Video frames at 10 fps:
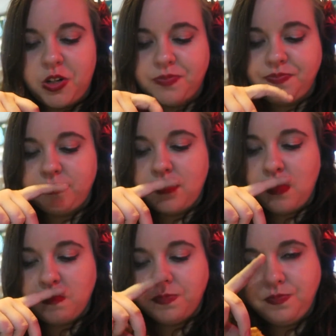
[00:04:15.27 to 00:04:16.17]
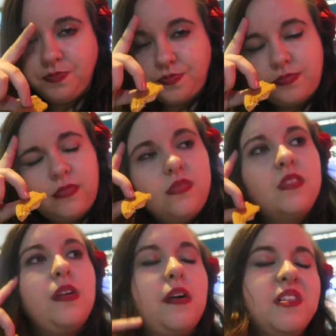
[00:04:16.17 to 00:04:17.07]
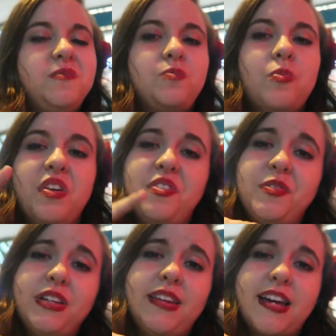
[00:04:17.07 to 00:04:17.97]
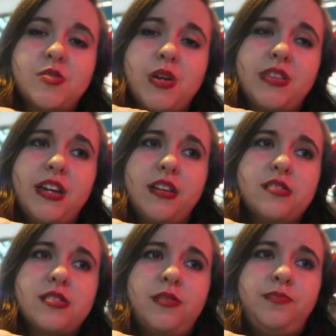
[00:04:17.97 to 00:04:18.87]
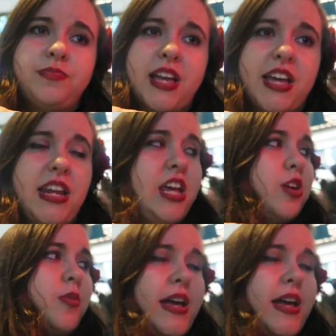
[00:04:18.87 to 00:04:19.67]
Oreos. Oreos are crunchy. But if you really like sweet things and can eat your